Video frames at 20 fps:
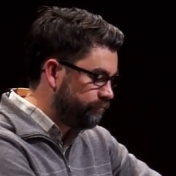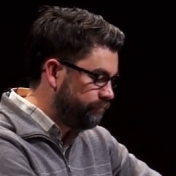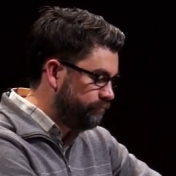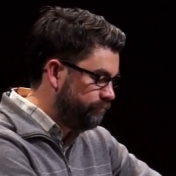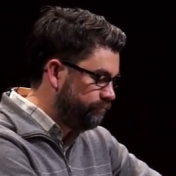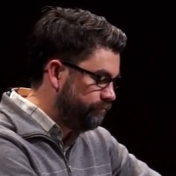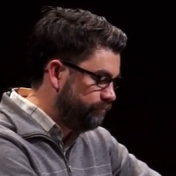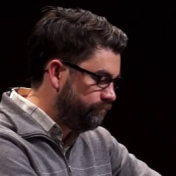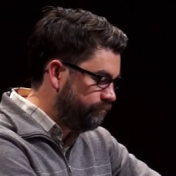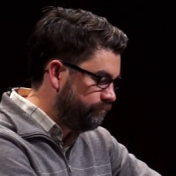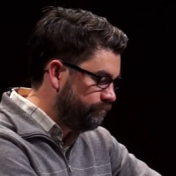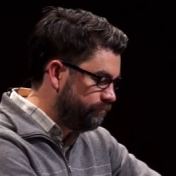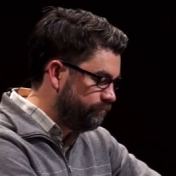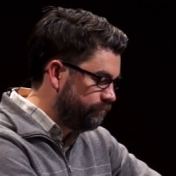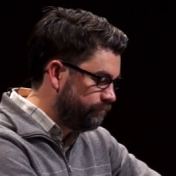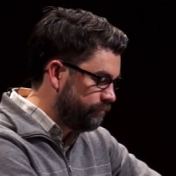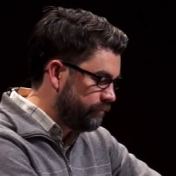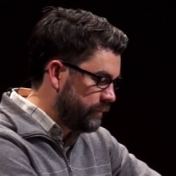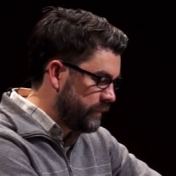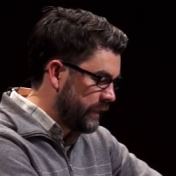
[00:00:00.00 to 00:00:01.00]

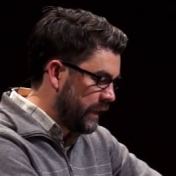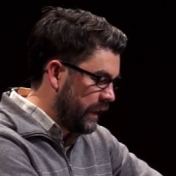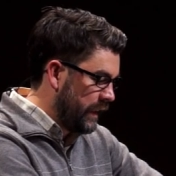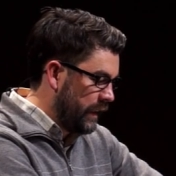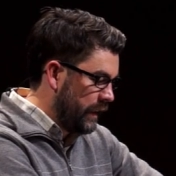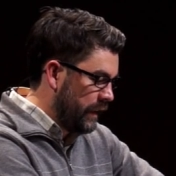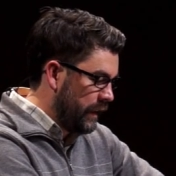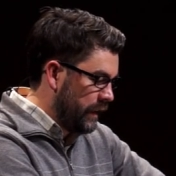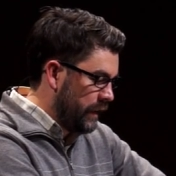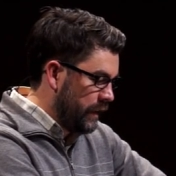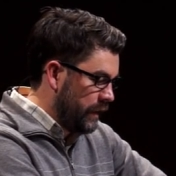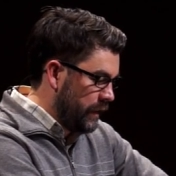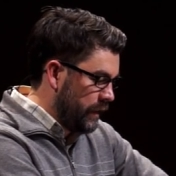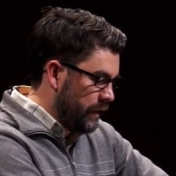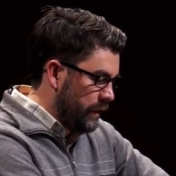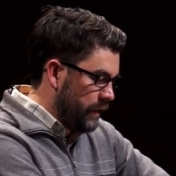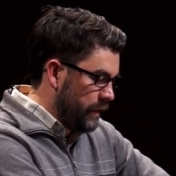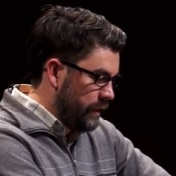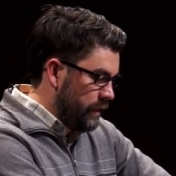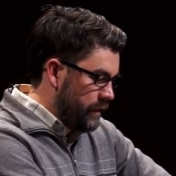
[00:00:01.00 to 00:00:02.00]

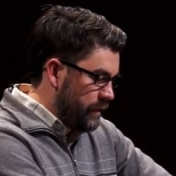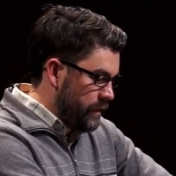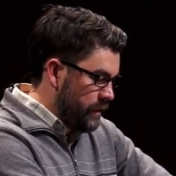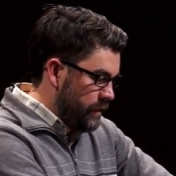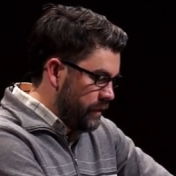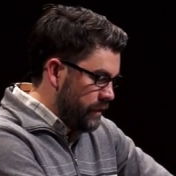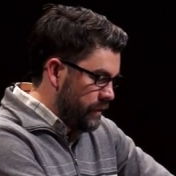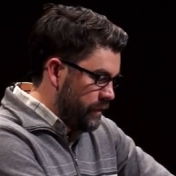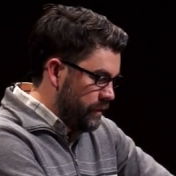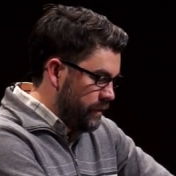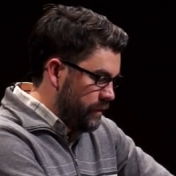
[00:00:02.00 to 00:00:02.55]
(silence)